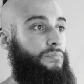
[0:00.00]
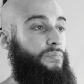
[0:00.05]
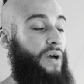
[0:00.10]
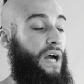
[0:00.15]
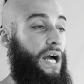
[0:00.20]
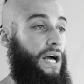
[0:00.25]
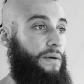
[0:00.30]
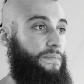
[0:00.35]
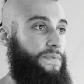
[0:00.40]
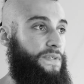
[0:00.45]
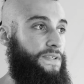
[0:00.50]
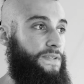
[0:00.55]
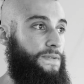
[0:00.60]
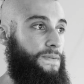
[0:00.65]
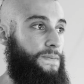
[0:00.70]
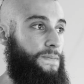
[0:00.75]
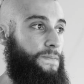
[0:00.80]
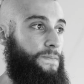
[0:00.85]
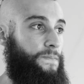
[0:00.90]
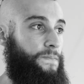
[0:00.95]
Perhaps.
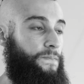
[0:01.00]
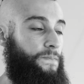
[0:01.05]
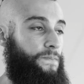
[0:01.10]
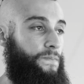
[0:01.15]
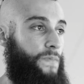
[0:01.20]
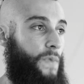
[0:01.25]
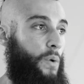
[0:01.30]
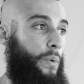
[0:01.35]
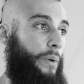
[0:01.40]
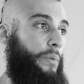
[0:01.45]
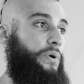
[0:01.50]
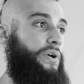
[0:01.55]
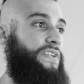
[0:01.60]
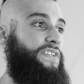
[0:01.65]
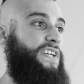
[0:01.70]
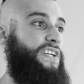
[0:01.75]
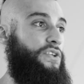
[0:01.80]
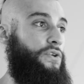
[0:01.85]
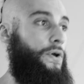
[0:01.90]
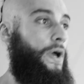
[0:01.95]
We will
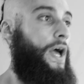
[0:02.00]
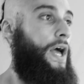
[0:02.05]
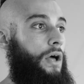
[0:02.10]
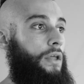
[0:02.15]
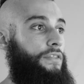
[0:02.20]
continue.